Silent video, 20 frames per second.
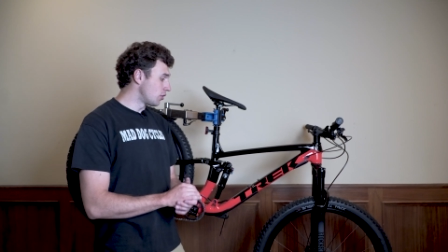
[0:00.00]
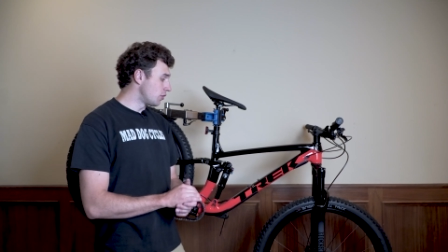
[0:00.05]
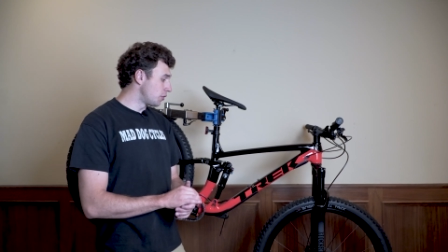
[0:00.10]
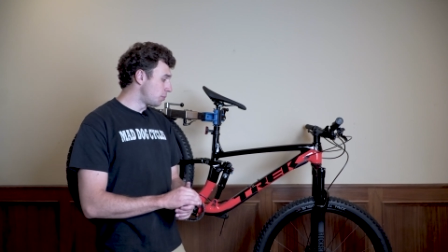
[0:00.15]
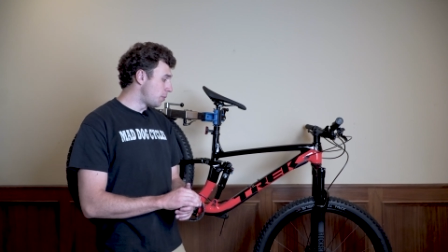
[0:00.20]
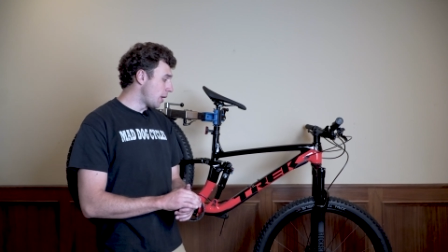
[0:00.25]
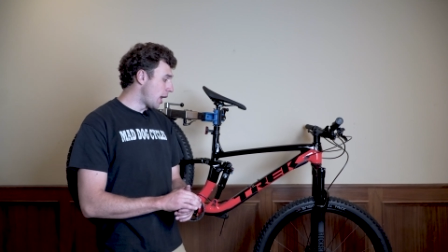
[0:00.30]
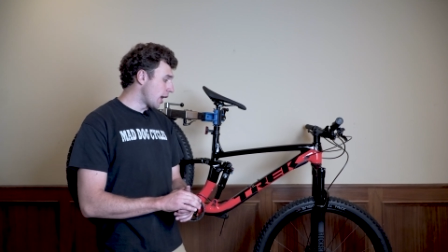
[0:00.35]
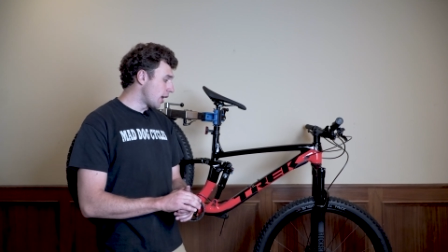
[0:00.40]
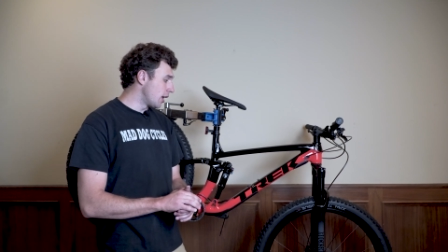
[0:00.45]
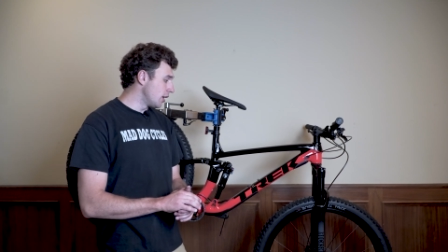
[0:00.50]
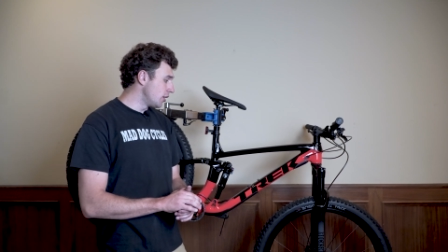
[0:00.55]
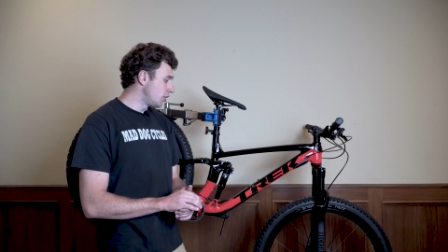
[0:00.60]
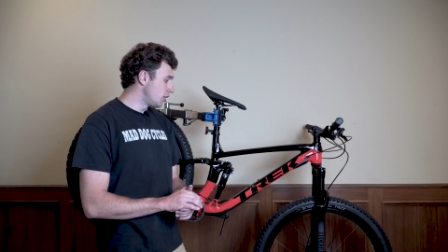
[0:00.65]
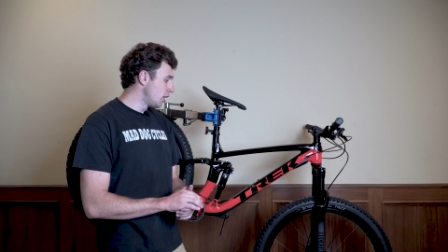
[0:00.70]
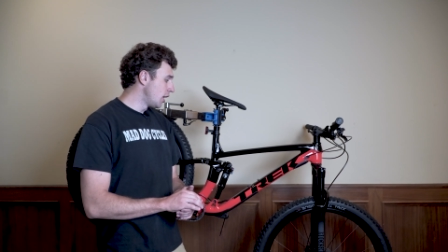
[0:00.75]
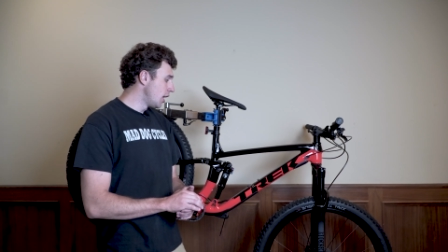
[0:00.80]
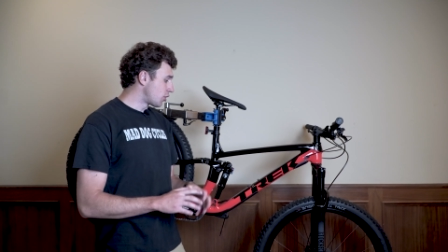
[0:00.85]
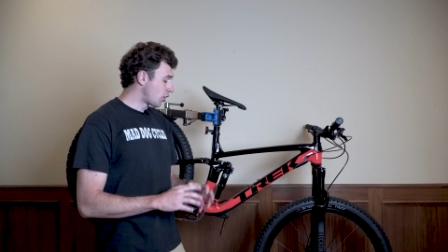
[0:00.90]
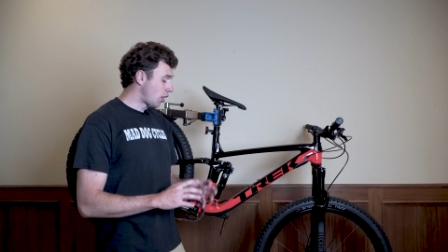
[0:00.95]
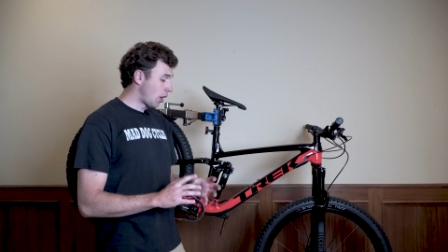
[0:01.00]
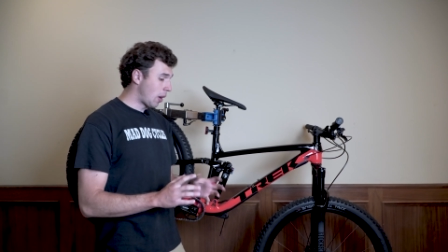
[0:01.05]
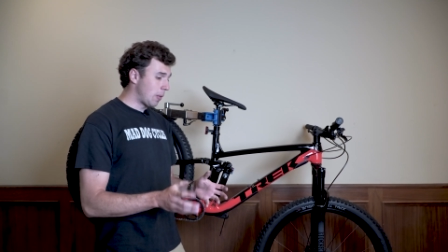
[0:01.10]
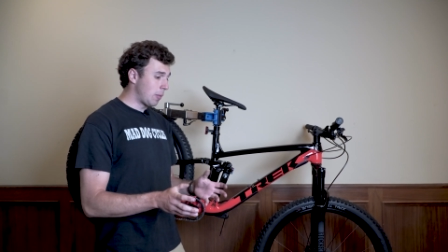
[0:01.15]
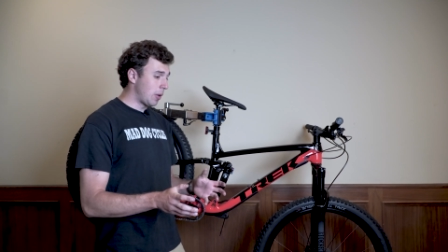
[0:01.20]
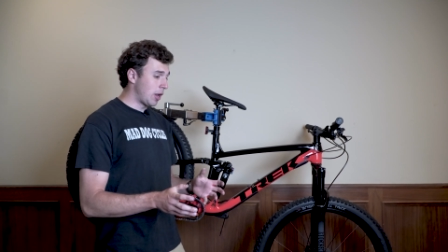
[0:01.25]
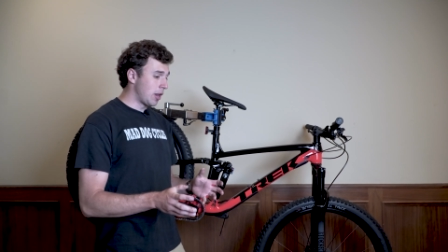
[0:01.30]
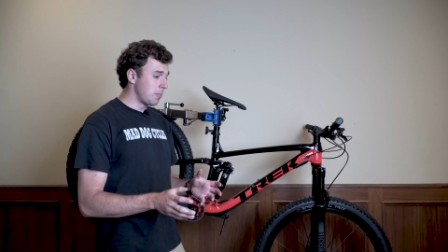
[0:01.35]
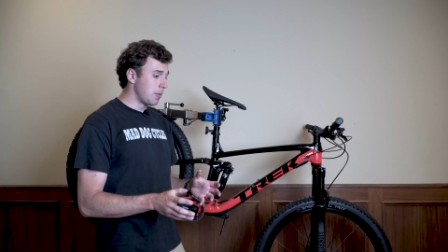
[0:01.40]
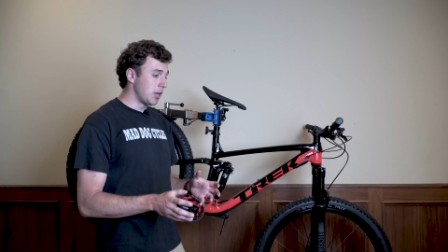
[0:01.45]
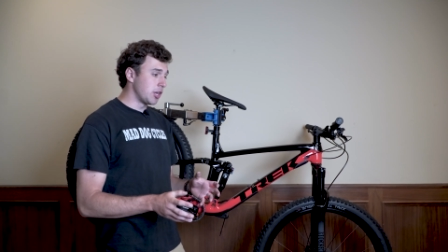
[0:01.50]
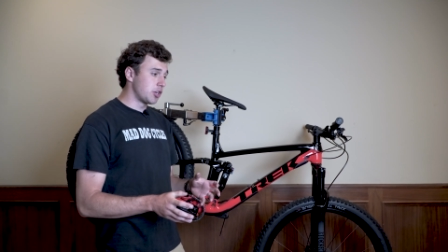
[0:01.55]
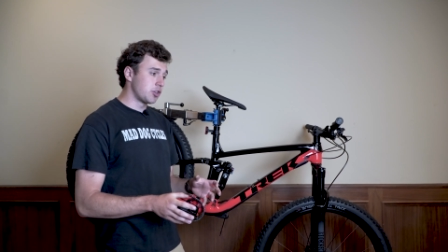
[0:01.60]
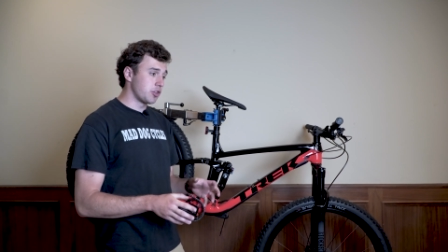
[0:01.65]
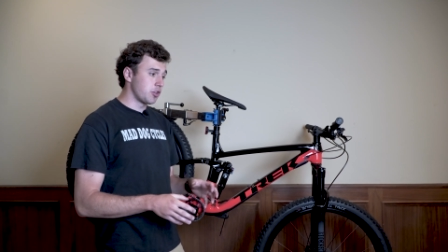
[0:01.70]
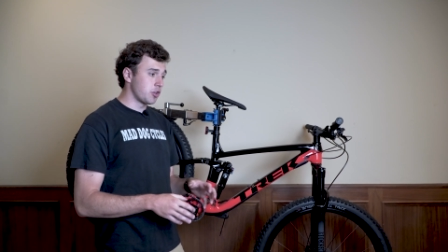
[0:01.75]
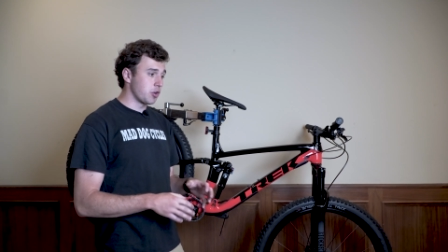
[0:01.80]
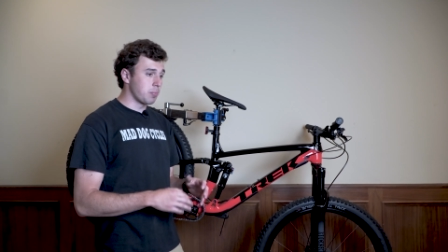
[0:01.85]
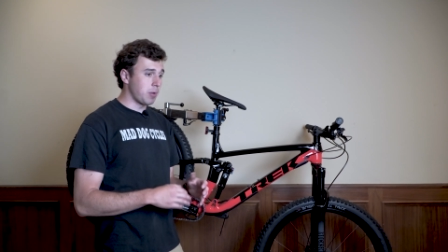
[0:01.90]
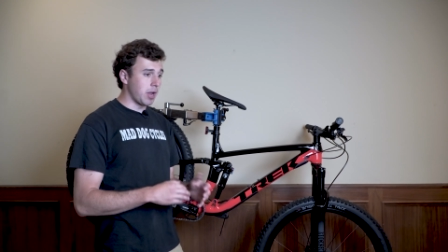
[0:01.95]
service package, it's a great way to make
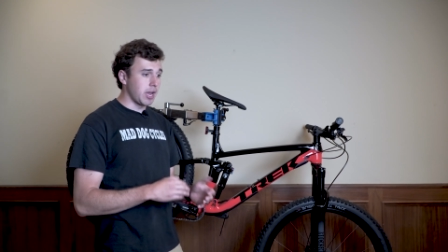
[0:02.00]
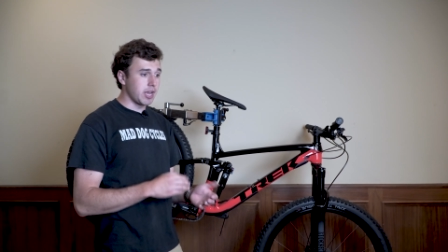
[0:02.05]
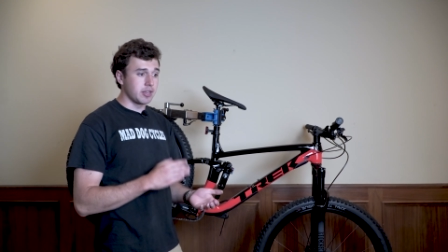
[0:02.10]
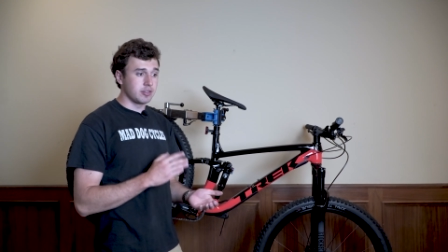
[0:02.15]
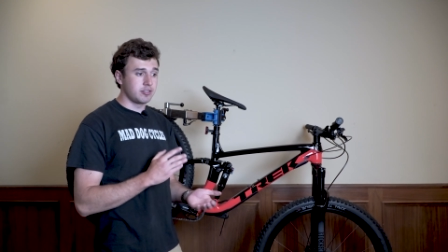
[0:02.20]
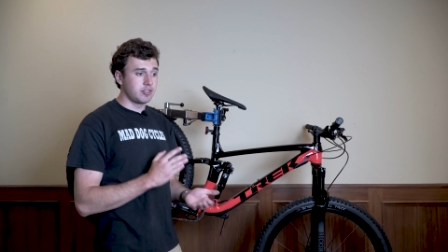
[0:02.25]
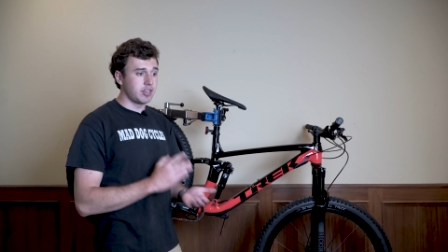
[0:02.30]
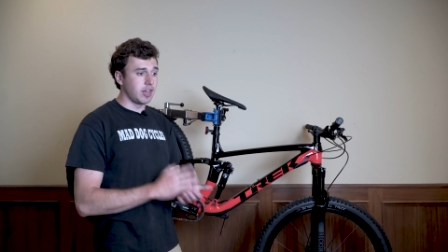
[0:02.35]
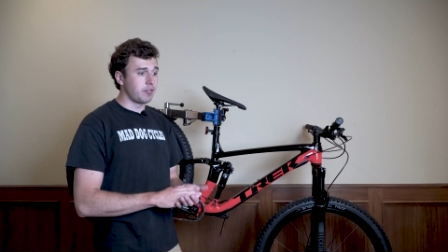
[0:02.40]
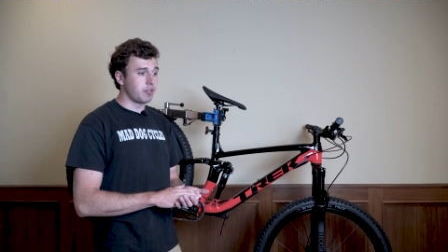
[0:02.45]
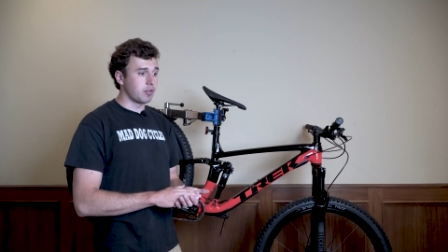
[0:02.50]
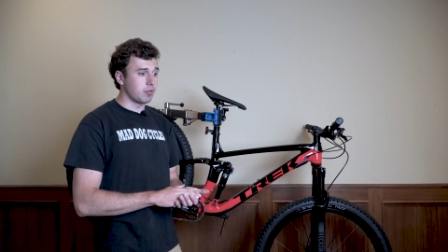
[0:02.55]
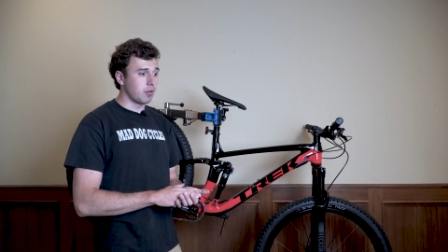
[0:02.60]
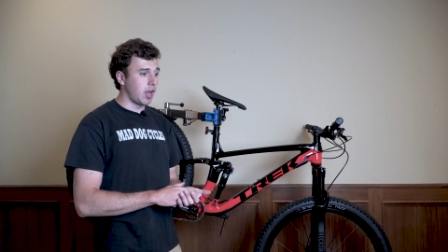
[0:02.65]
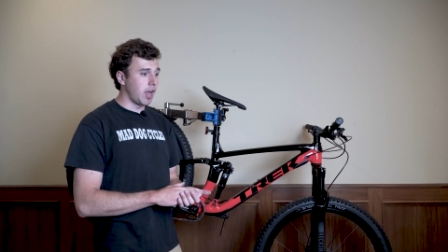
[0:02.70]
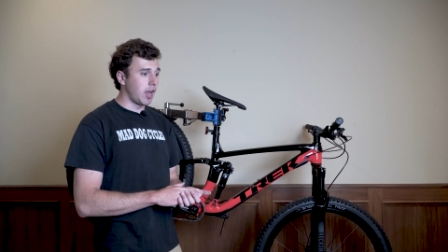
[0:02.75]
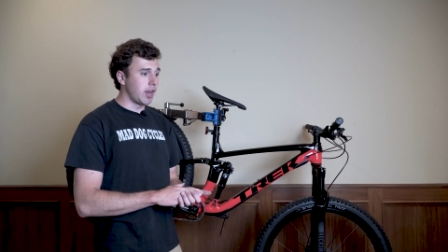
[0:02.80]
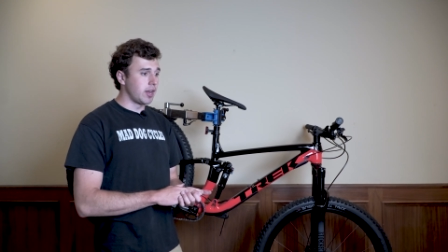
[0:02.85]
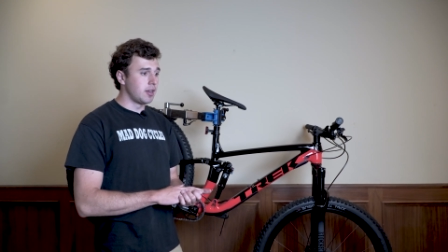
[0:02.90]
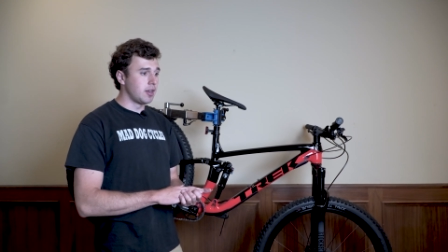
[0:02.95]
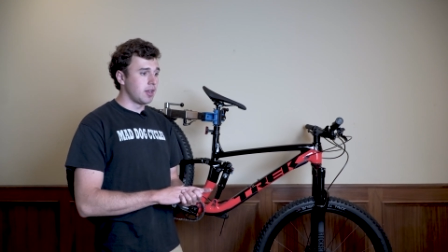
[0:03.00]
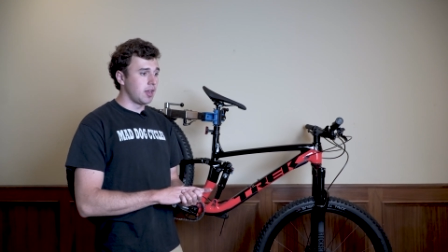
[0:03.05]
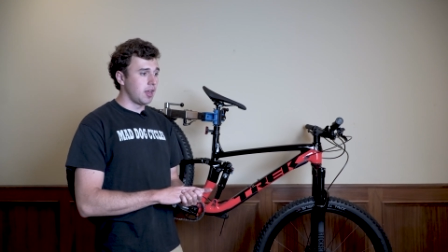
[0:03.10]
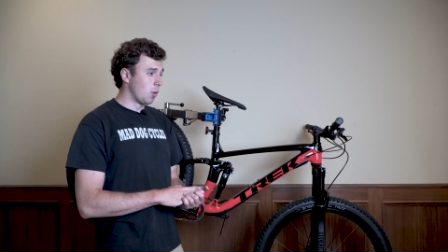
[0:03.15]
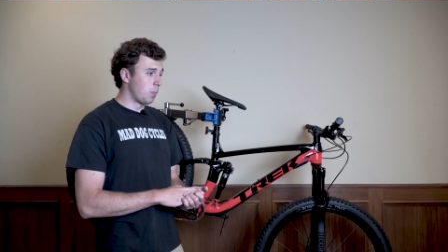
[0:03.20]
sure that your bike is safe to ride.